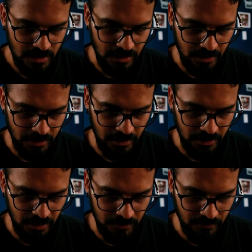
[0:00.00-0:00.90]

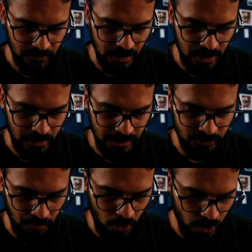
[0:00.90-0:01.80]
And at the
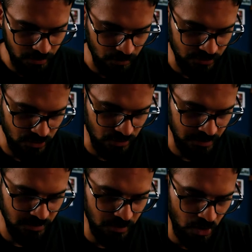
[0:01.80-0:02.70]
bottom also, at
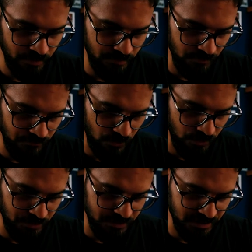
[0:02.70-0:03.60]
the bottom of the photo,
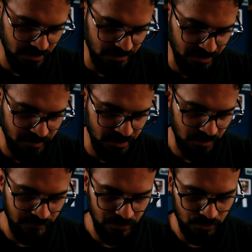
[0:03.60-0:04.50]
you see a little bit
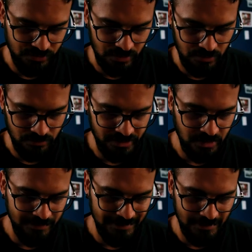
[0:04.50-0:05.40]
of those real
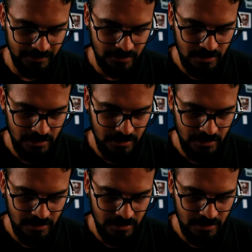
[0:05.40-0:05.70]
plant.